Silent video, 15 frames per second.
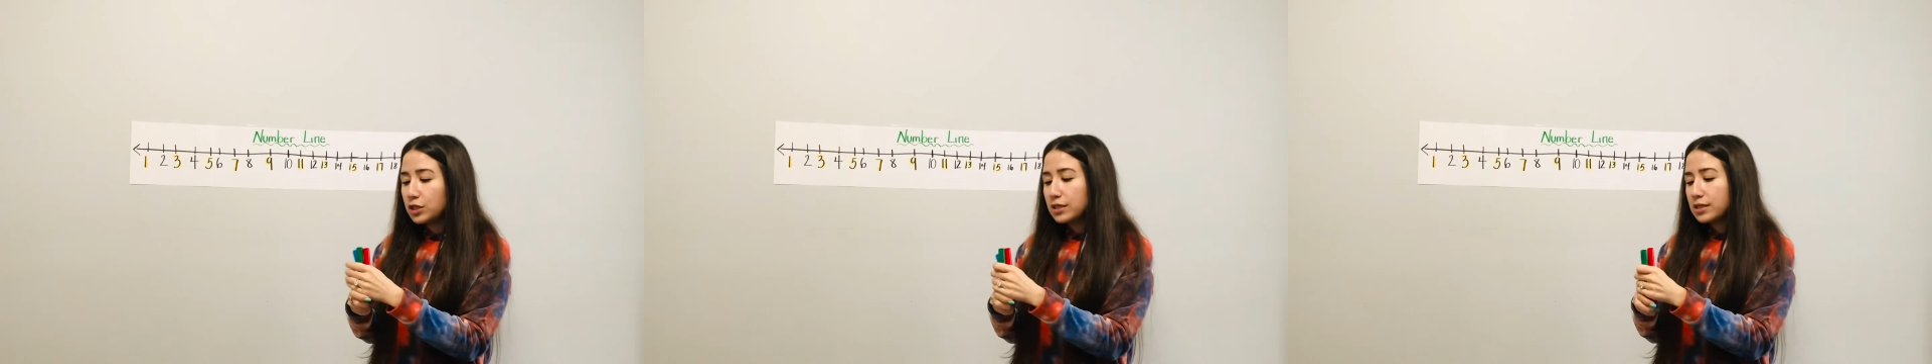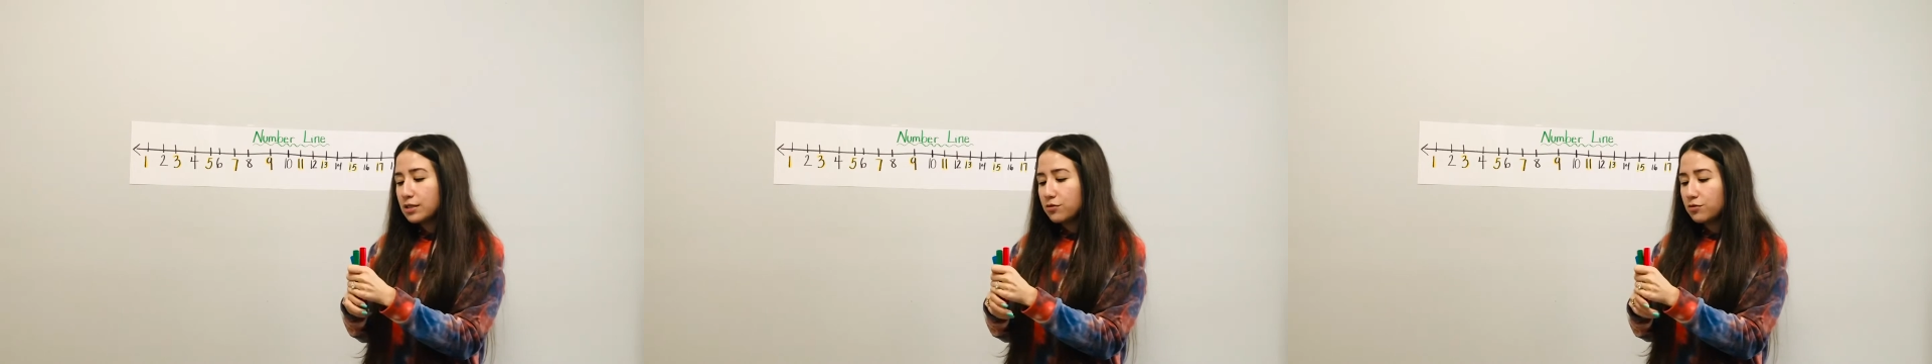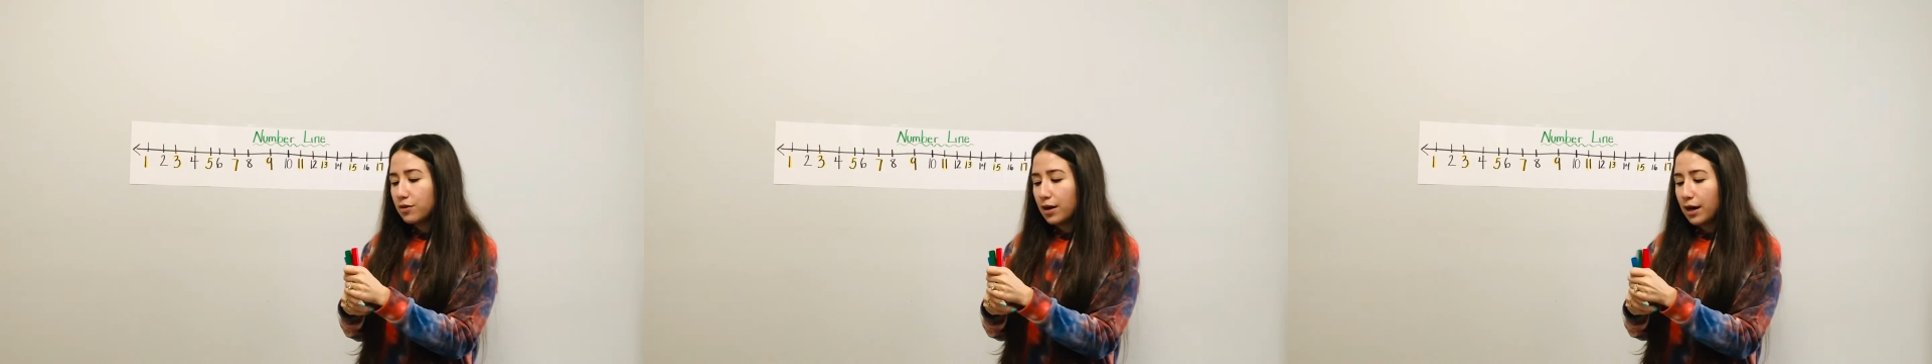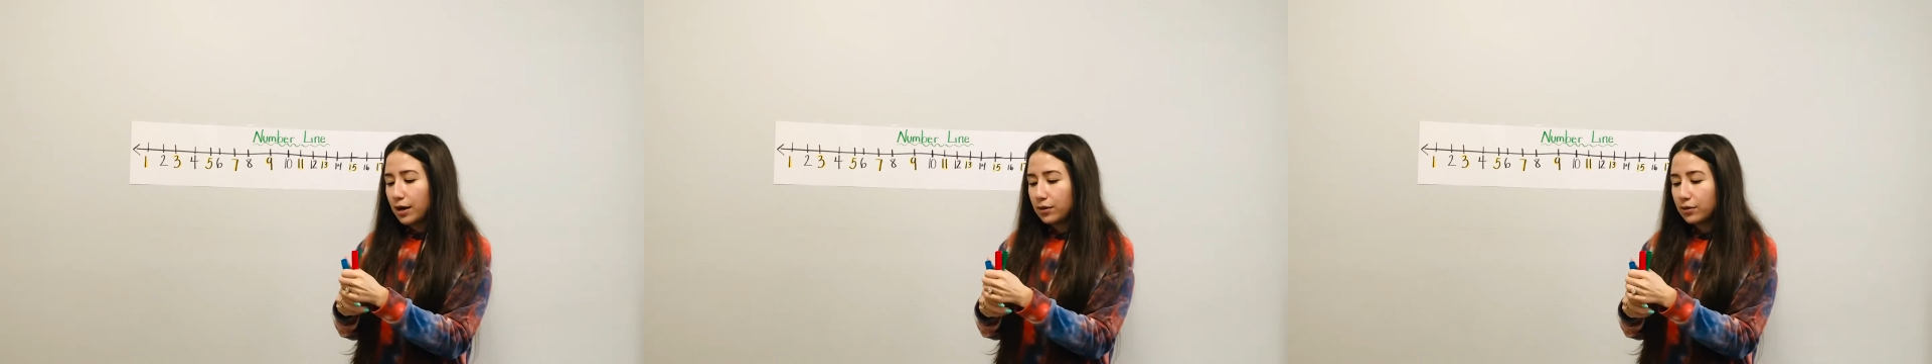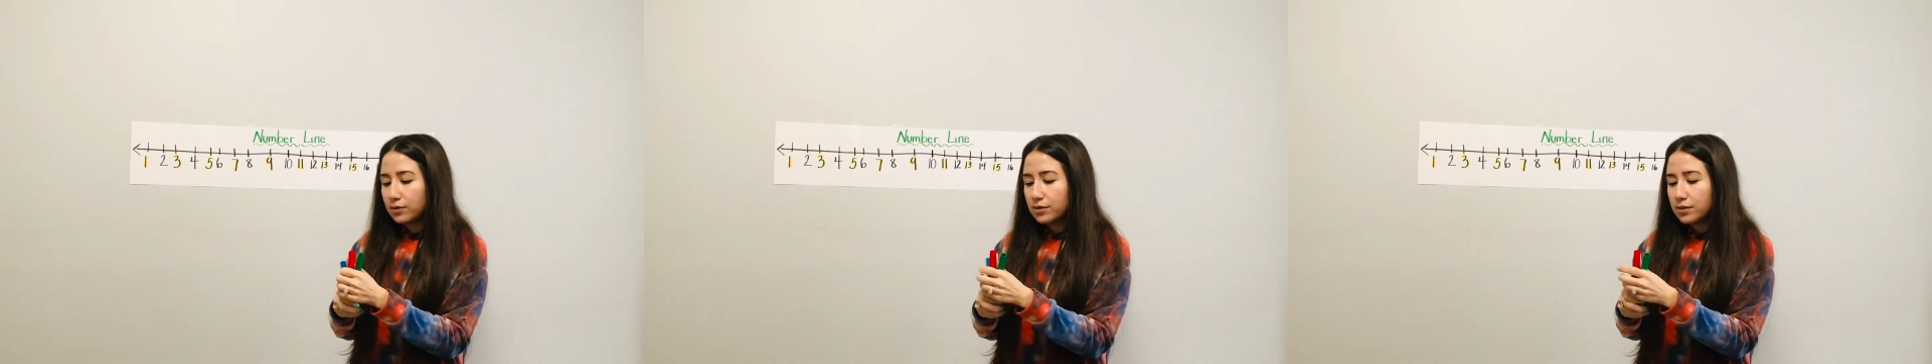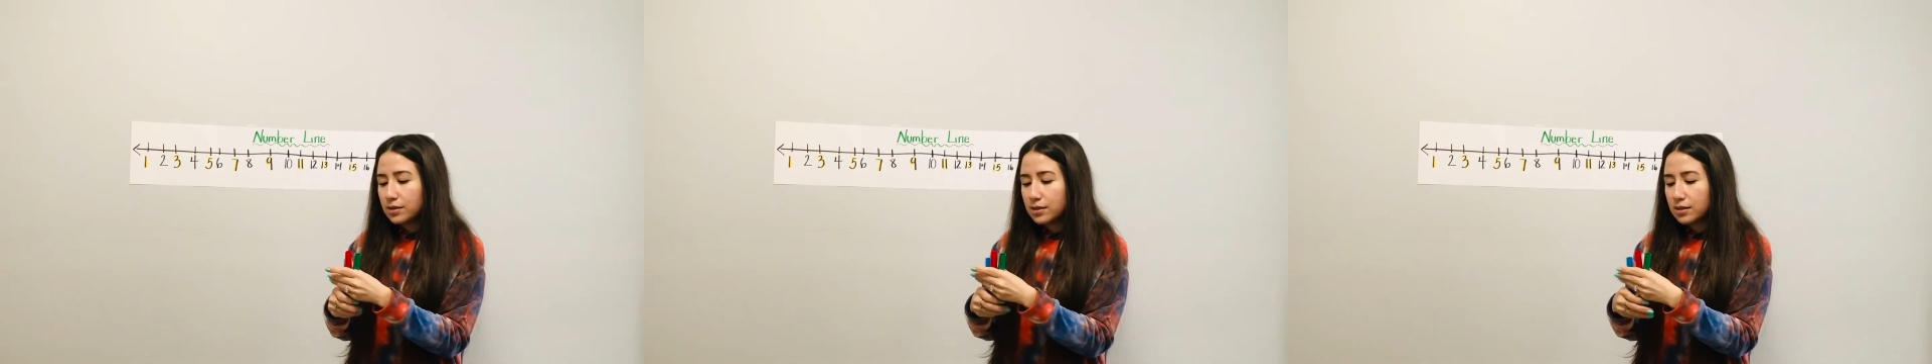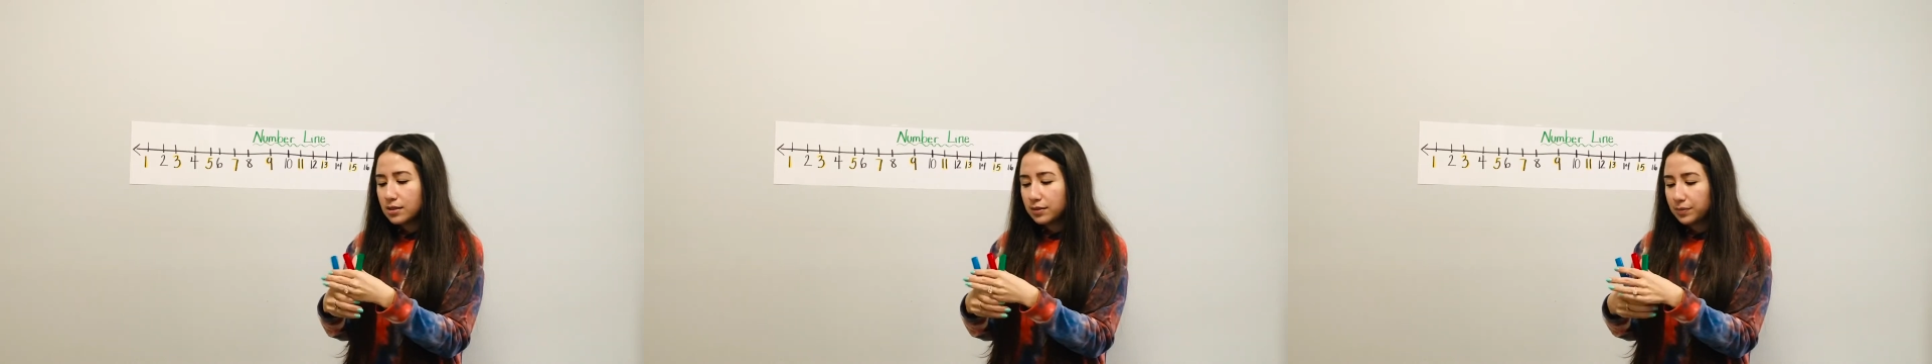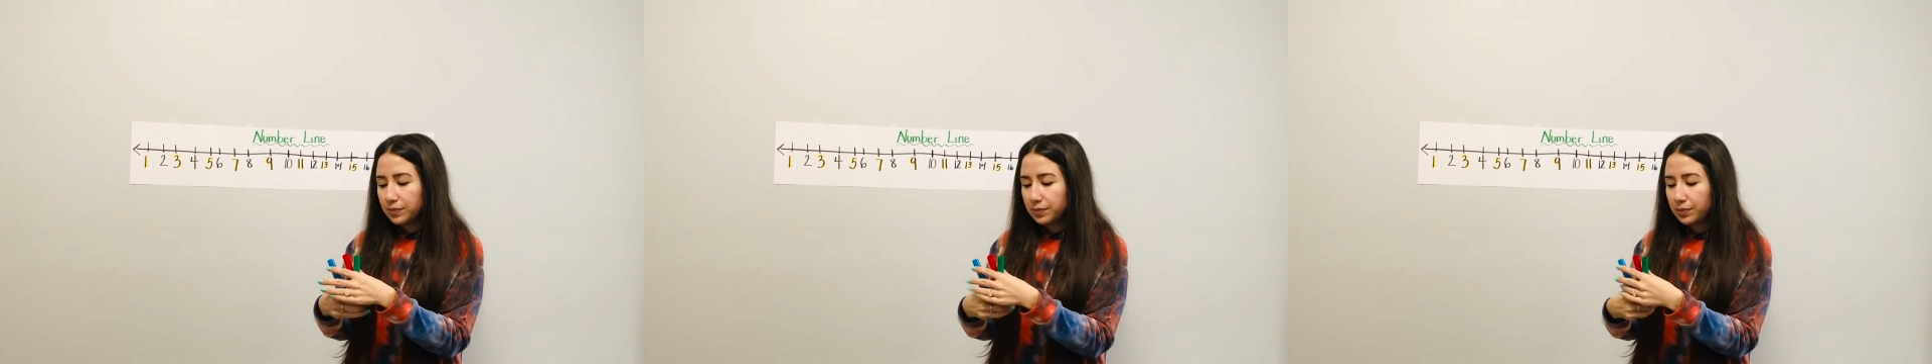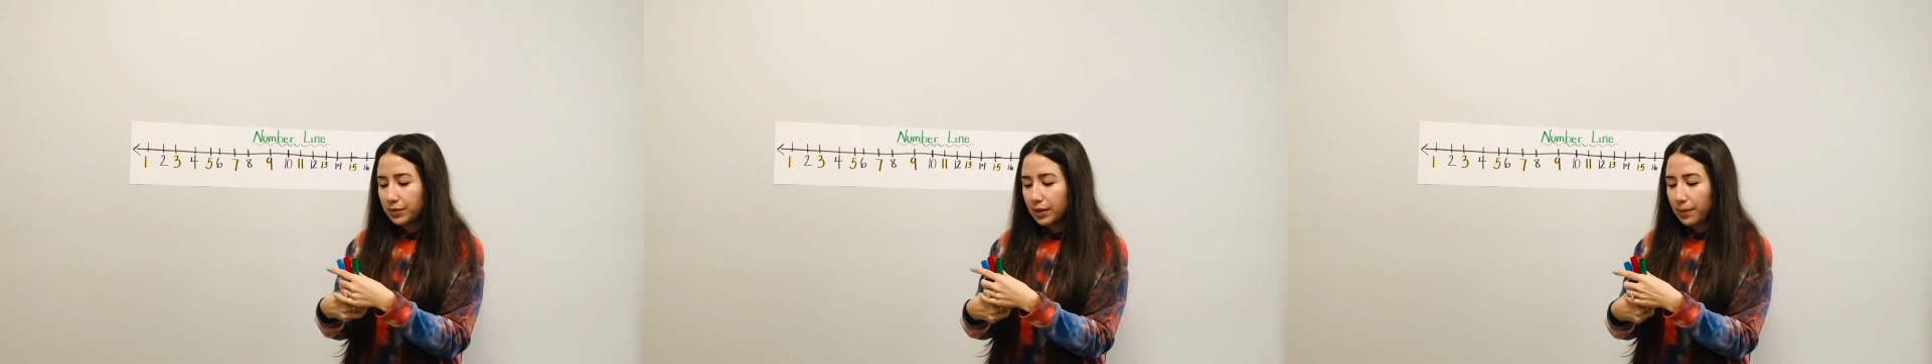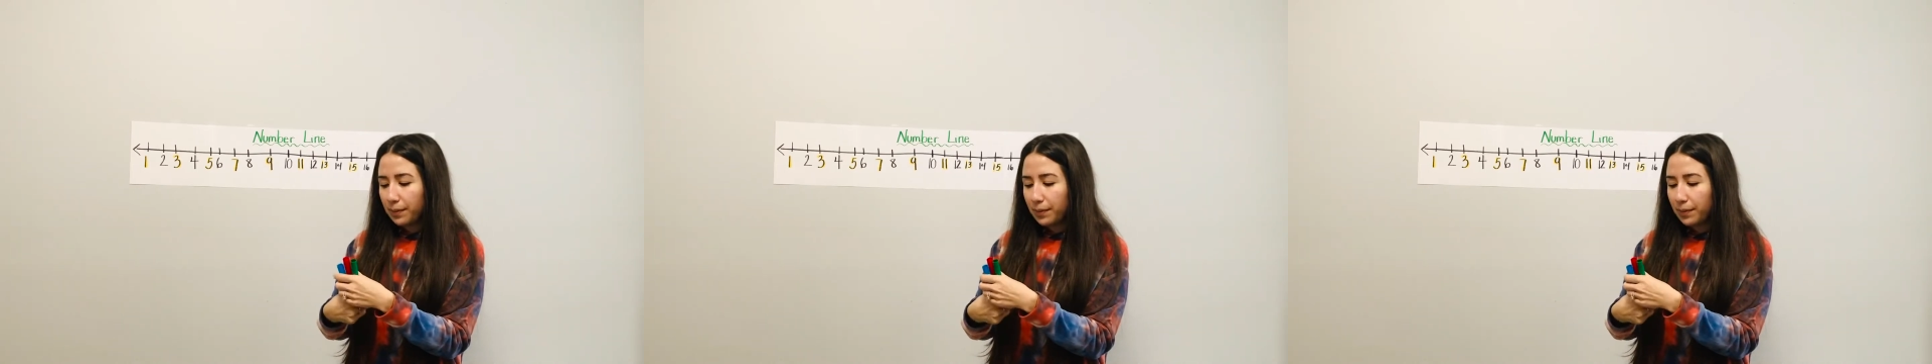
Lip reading: these around, let